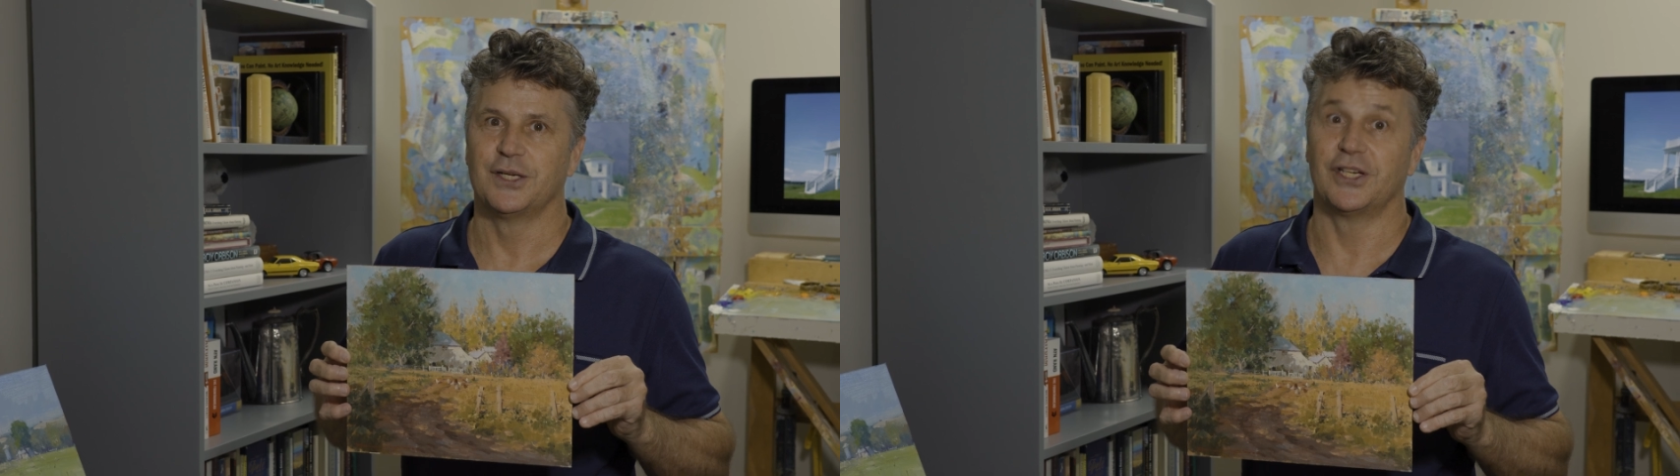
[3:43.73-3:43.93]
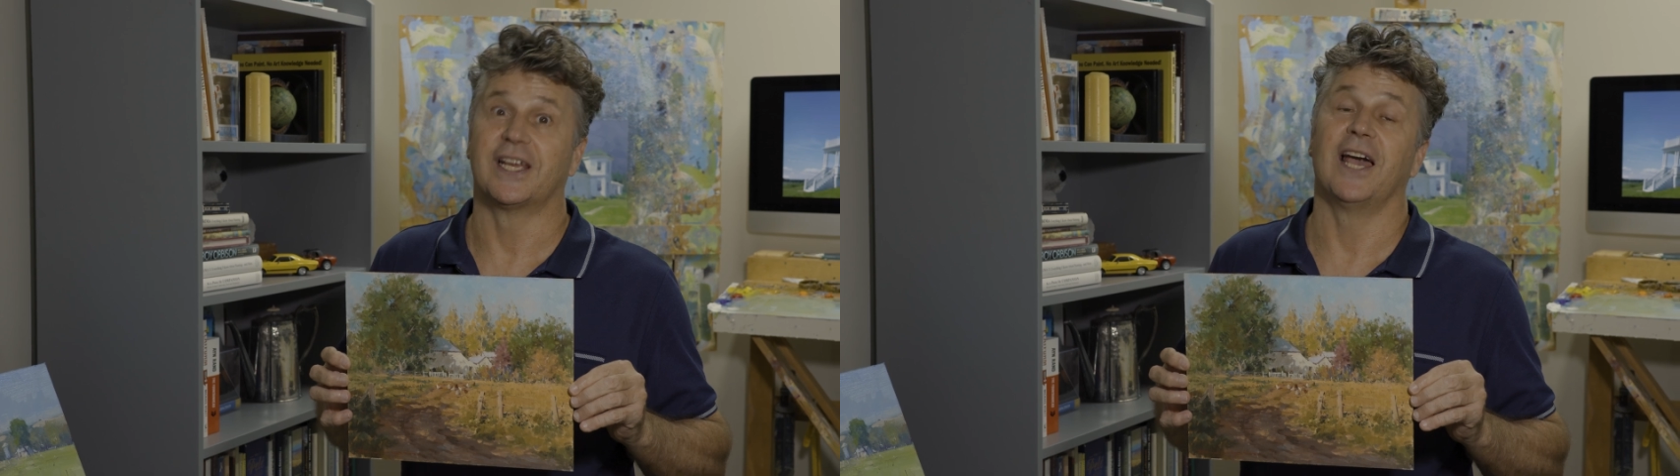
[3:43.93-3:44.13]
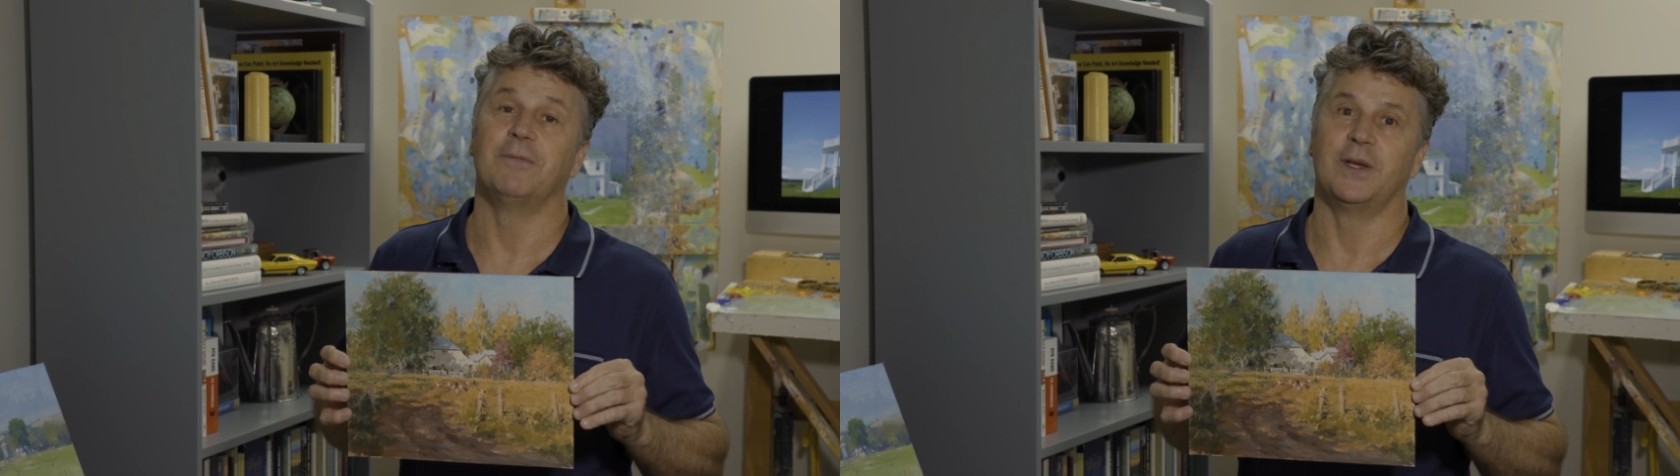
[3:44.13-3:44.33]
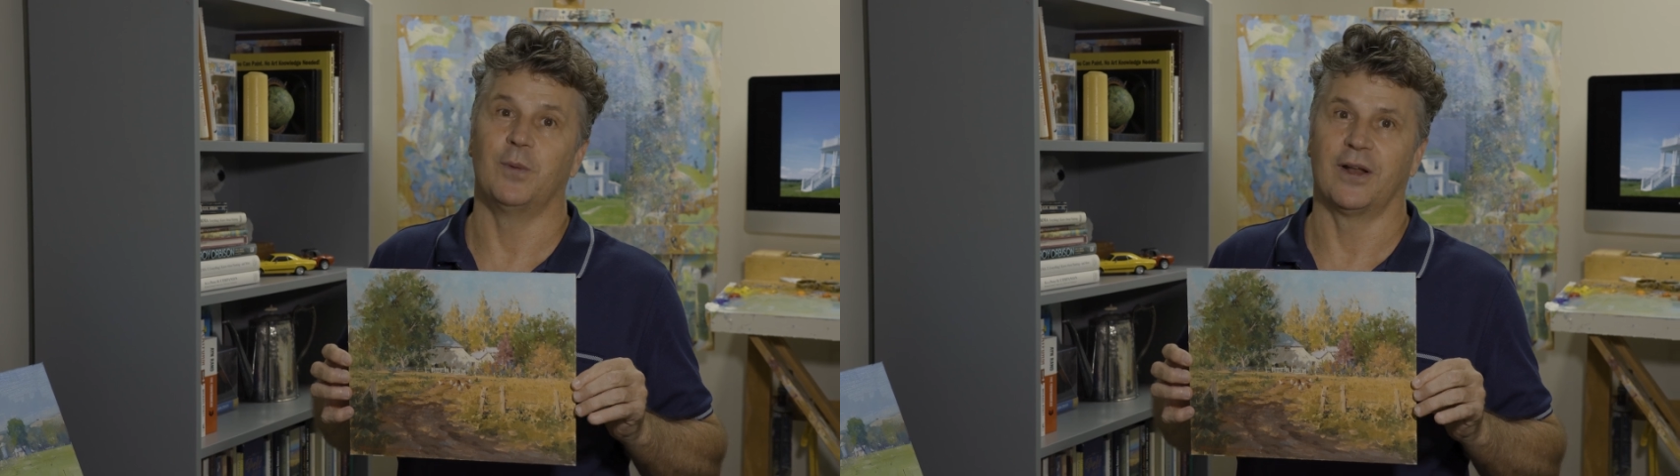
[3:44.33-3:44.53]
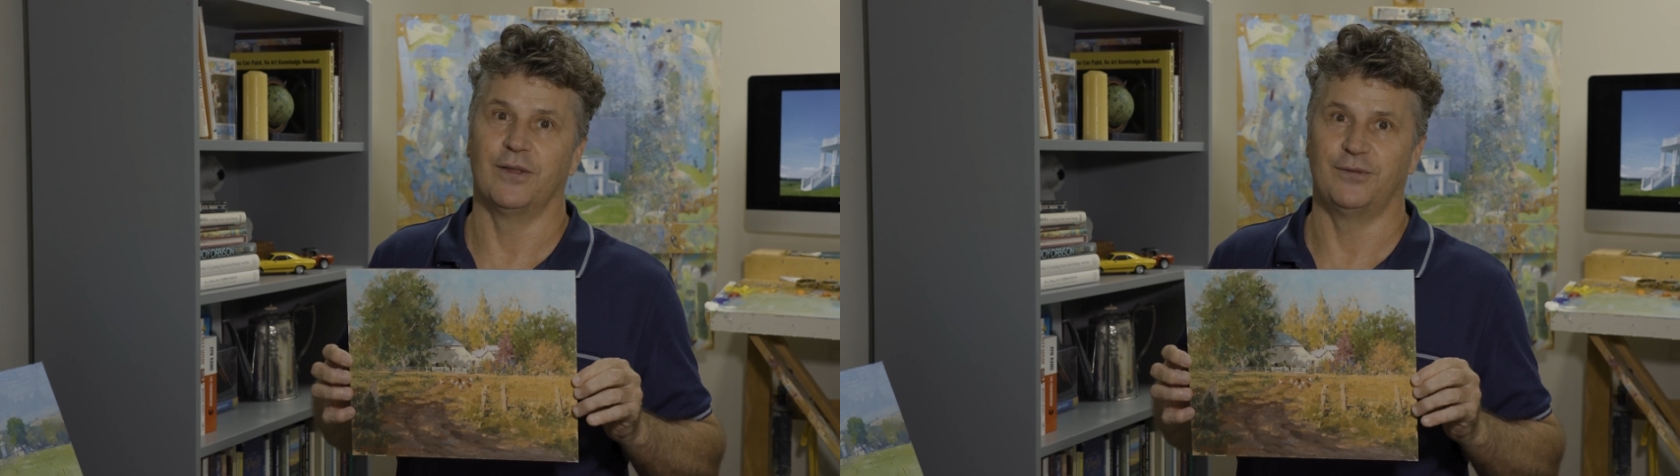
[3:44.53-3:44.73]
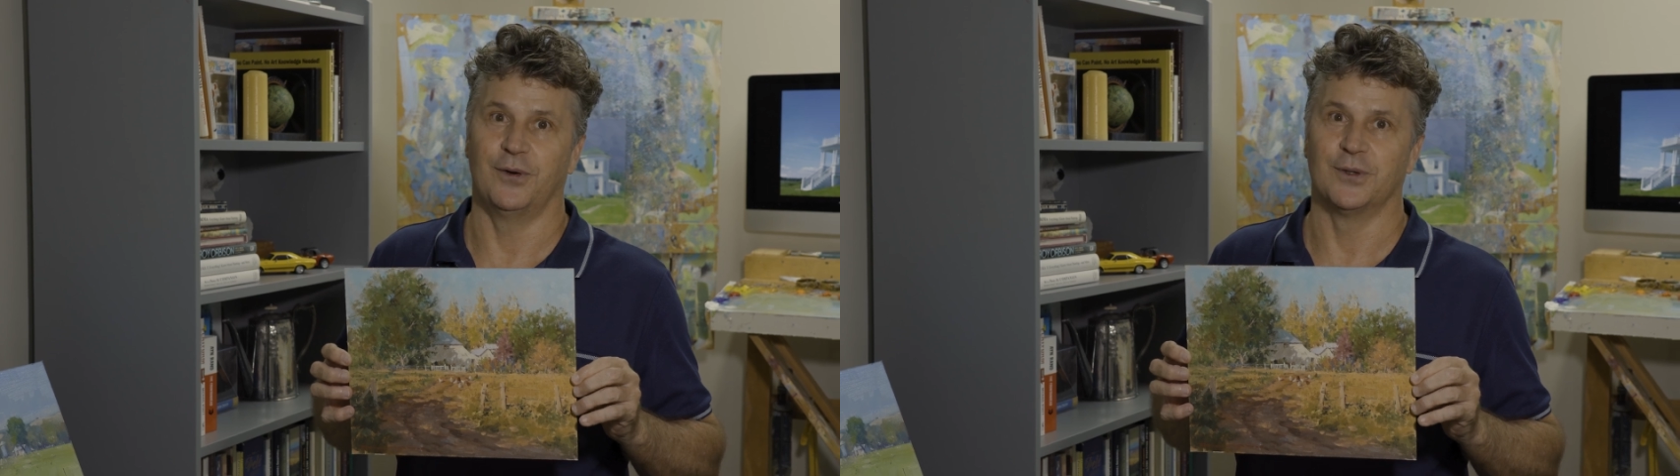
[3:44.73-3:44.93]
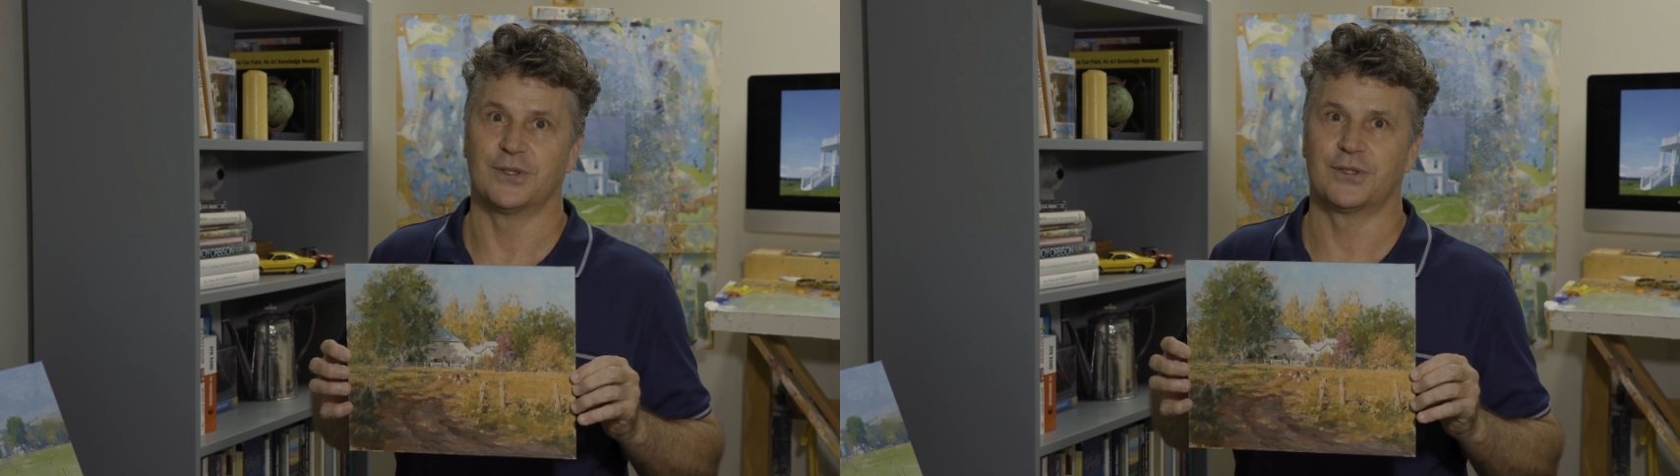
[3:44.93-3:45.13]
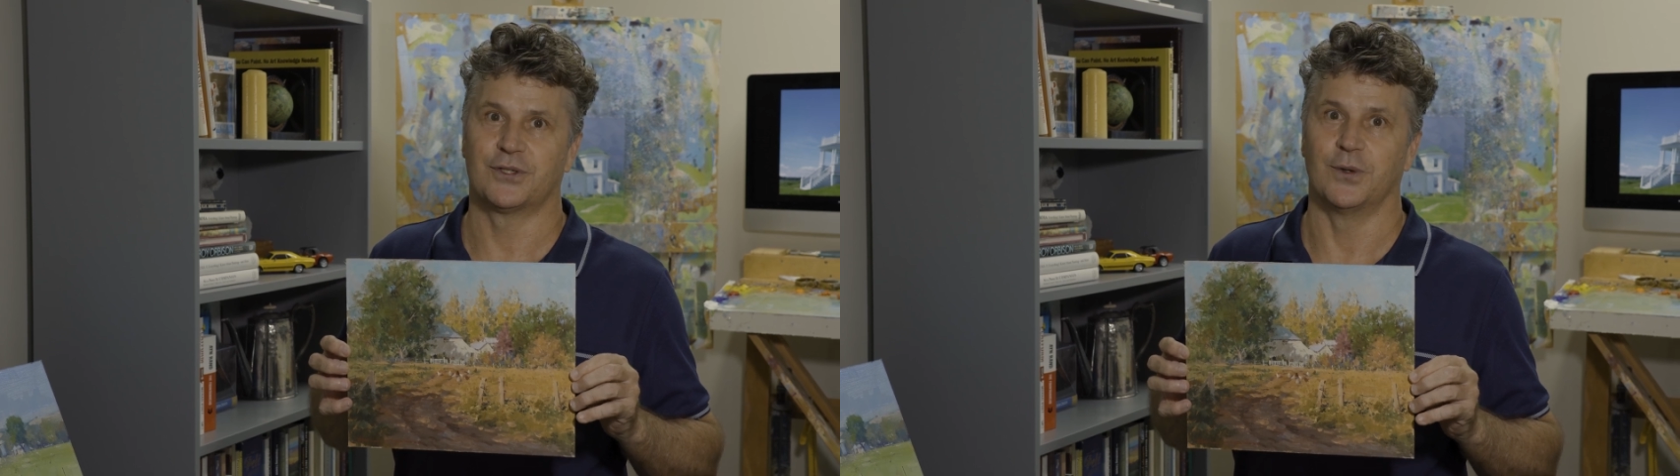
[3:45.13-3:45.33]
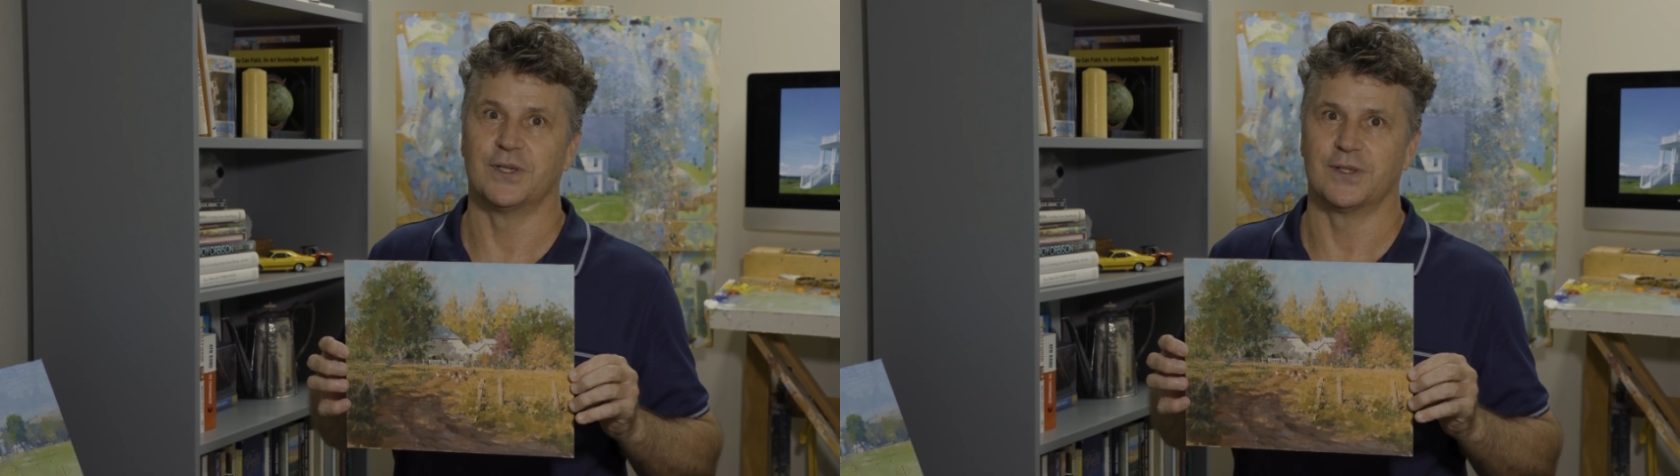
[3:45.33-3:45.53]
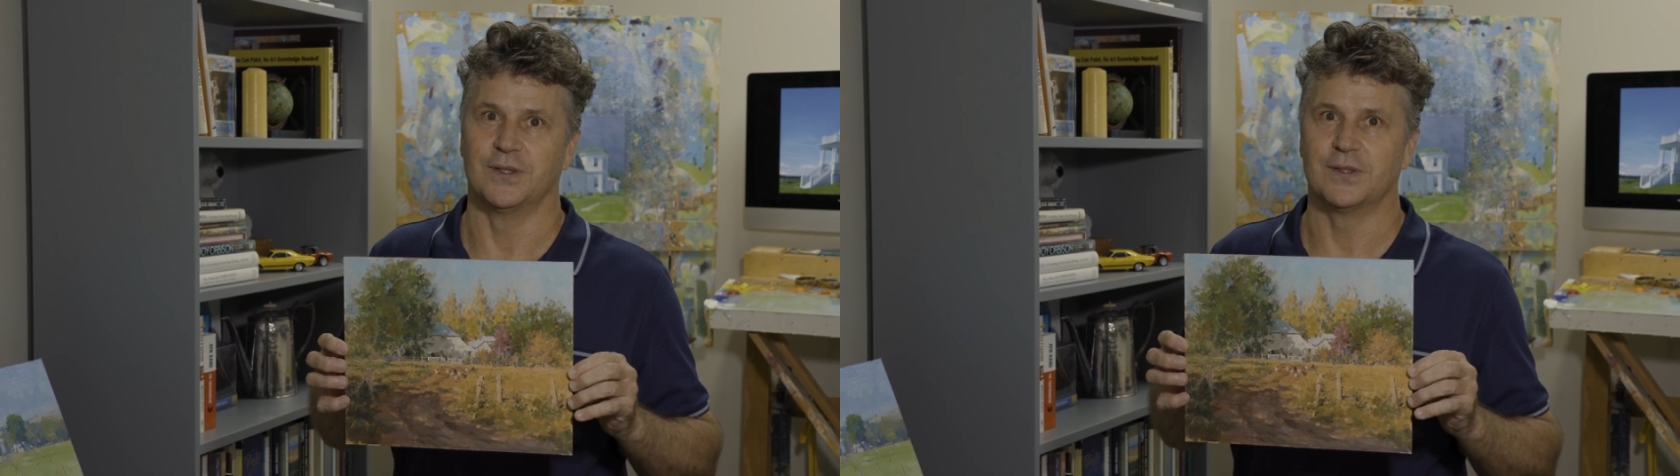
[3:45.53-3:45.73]
she gave me one of the first
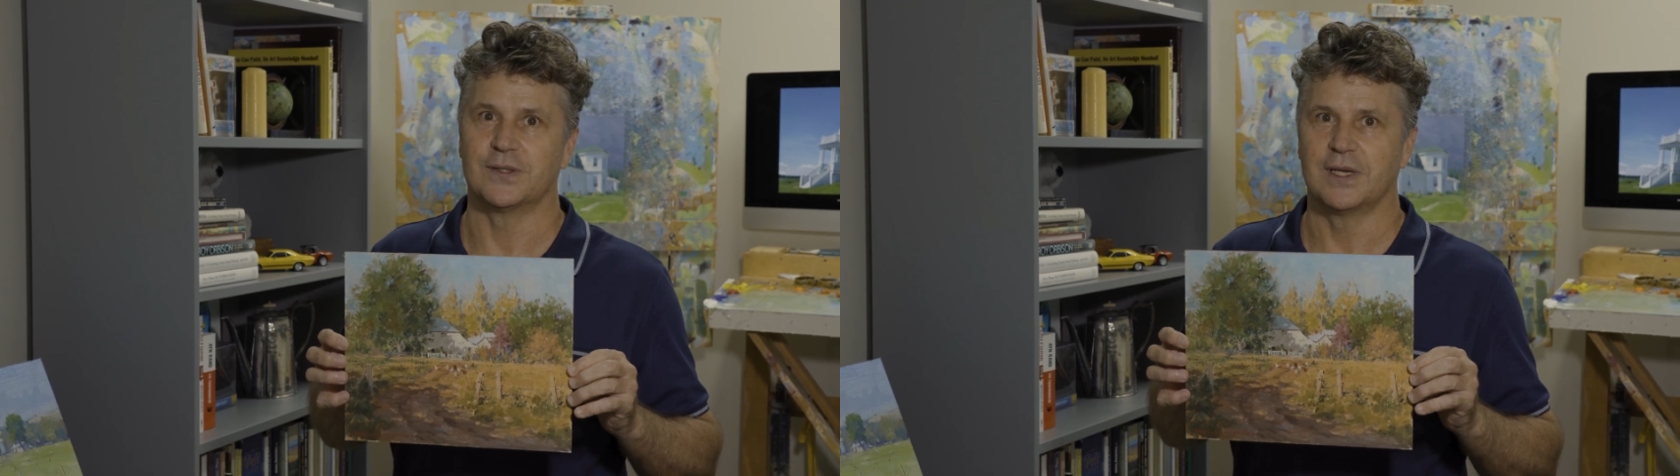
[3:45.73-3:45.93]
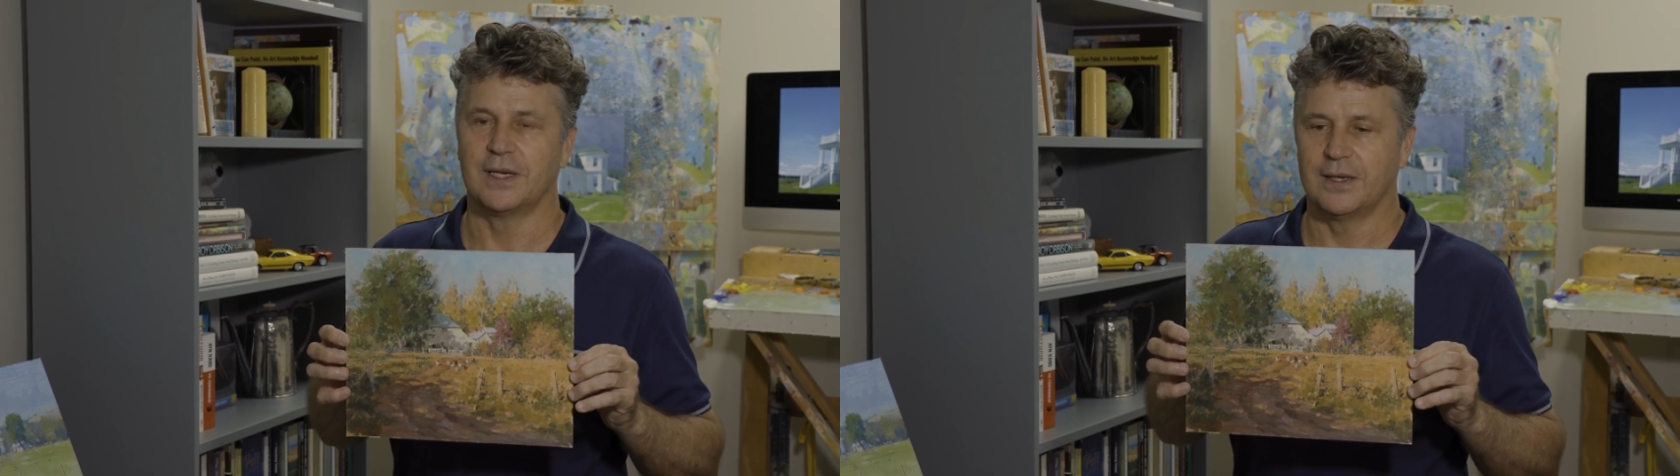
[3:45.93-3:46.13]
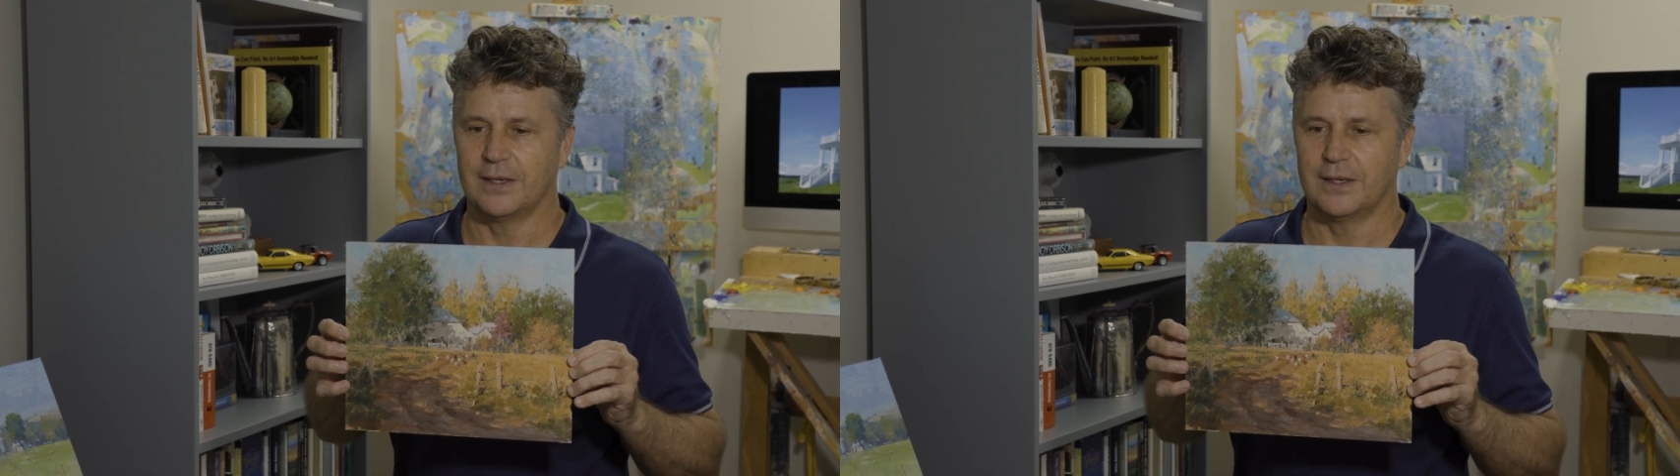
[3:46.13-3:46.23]
choices